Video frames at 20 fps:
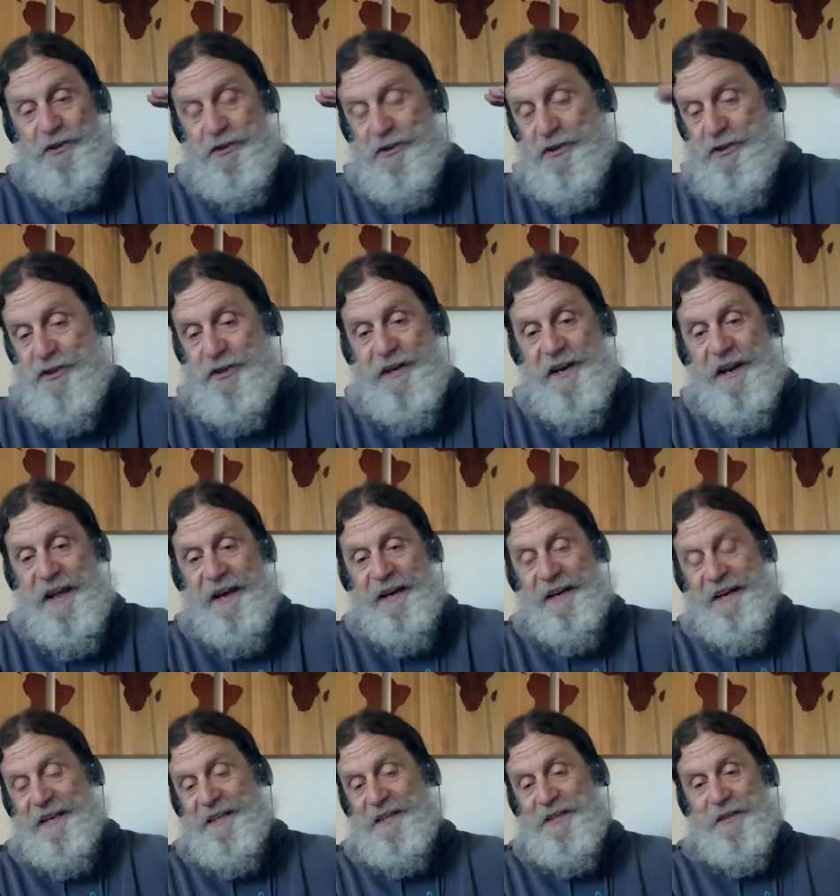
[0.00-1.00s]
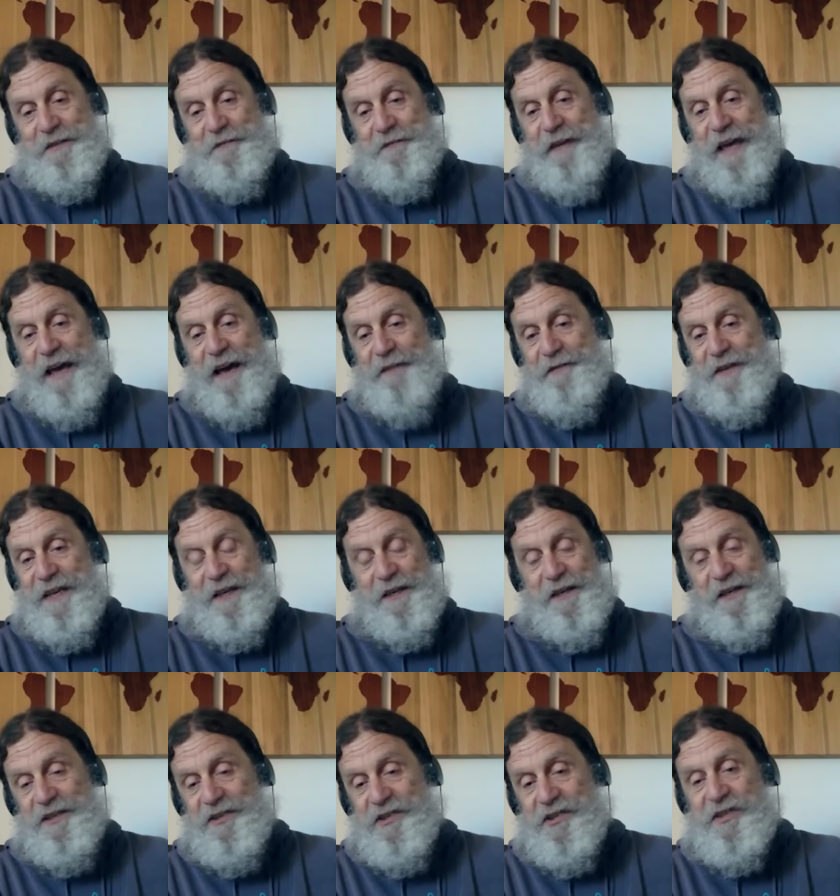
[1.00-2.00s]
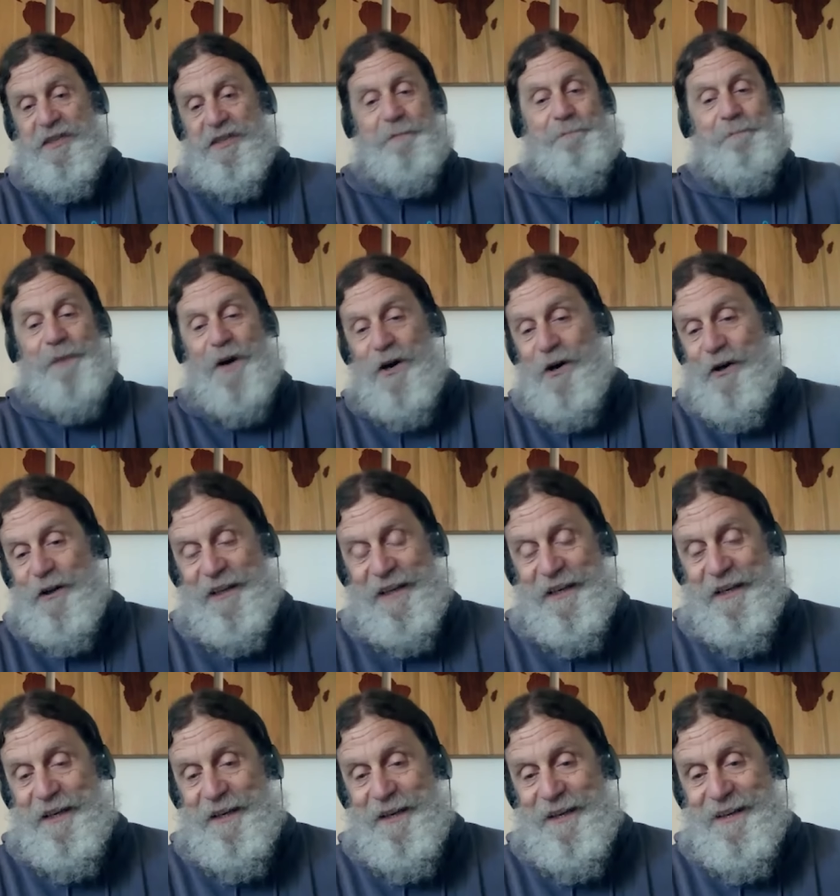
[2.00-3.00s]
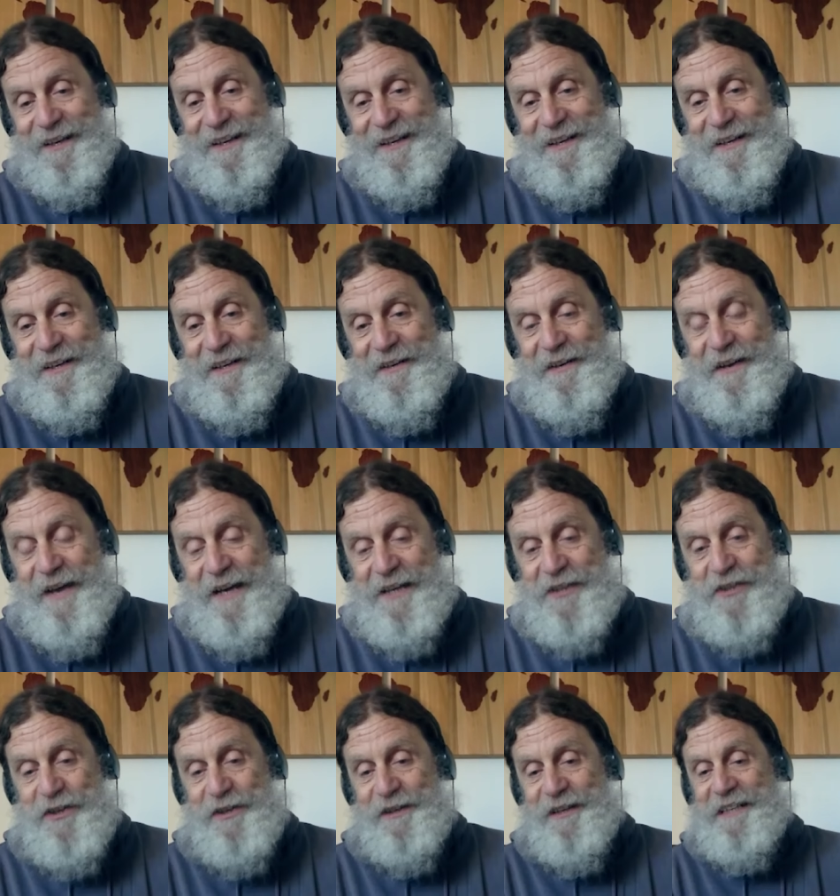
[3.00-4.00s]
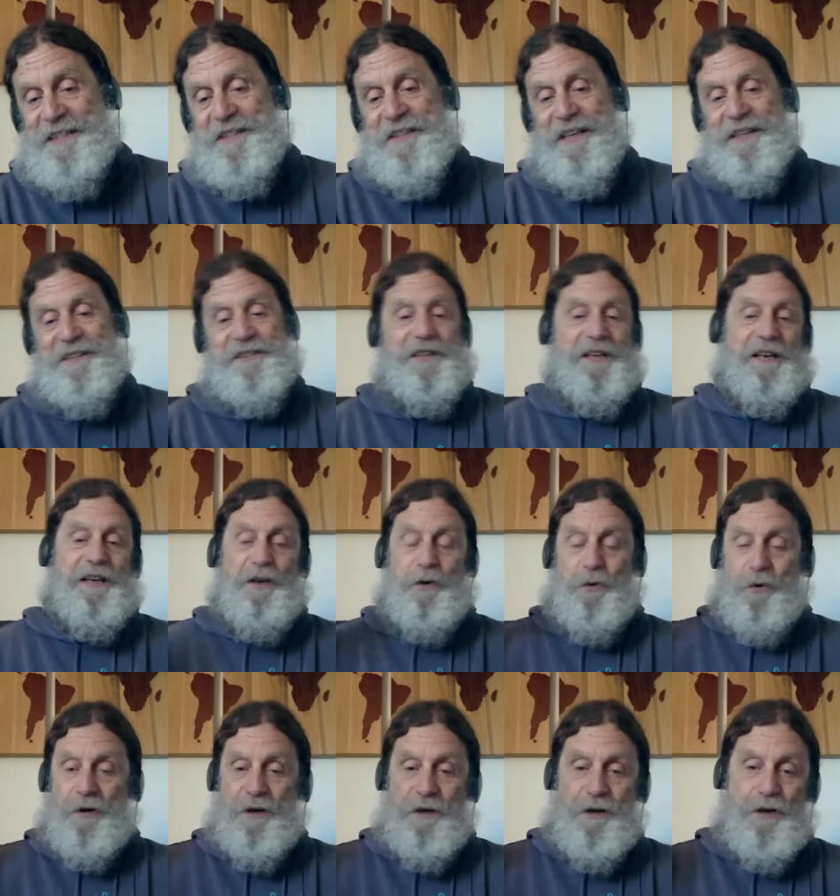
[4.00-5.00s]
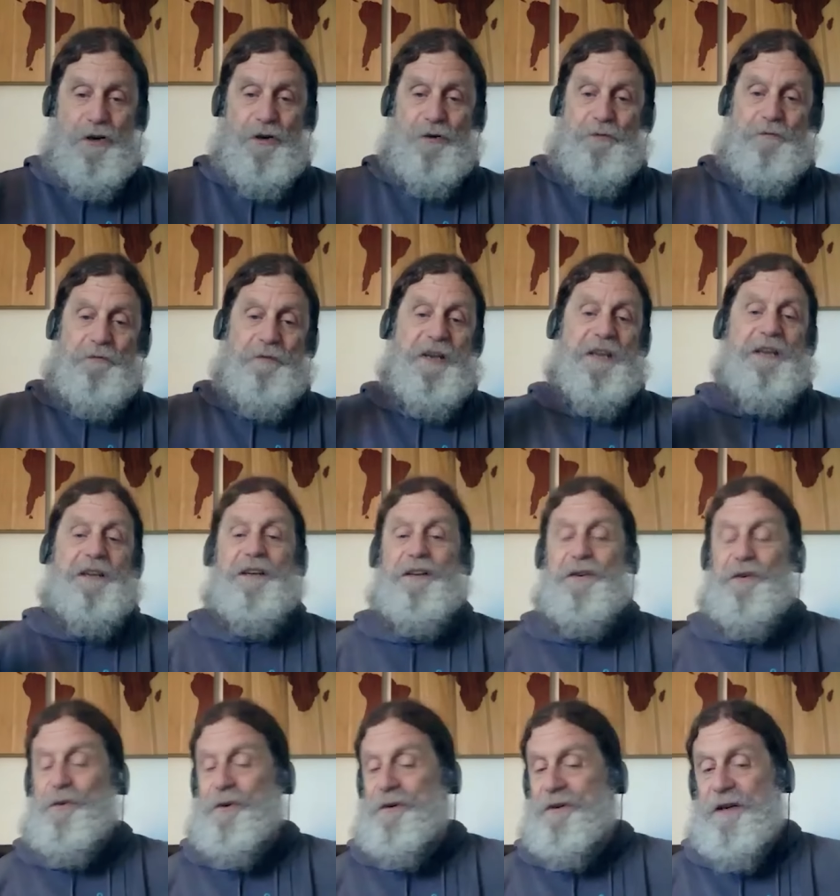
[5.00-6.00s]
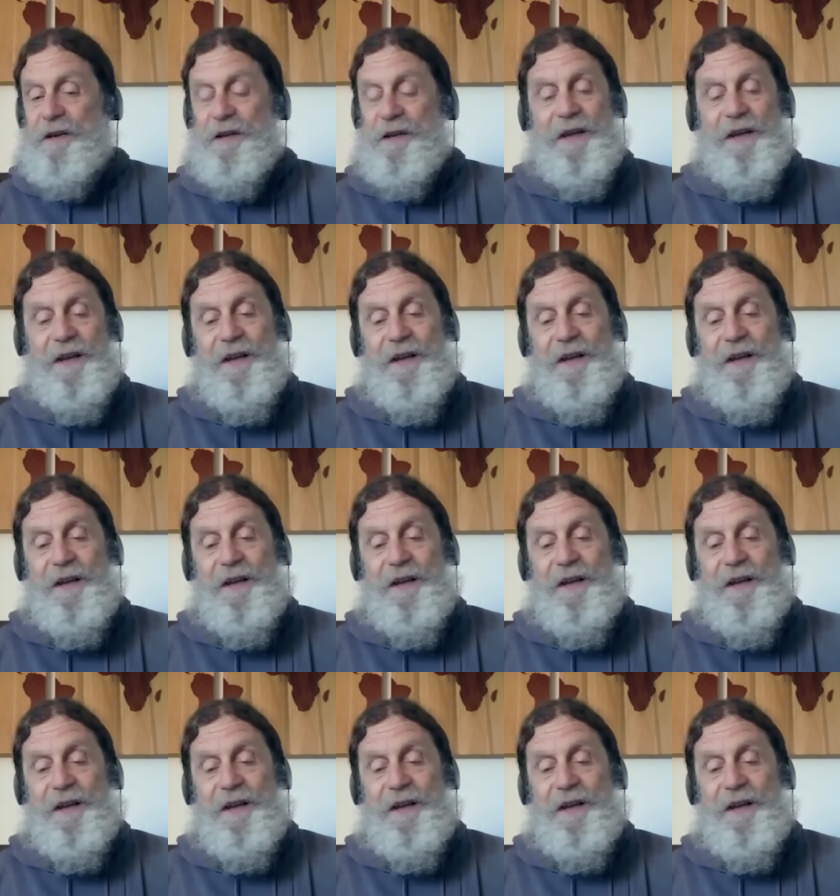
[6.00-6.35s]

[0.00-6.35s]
genetics of having a Somali national identity or a Korean or a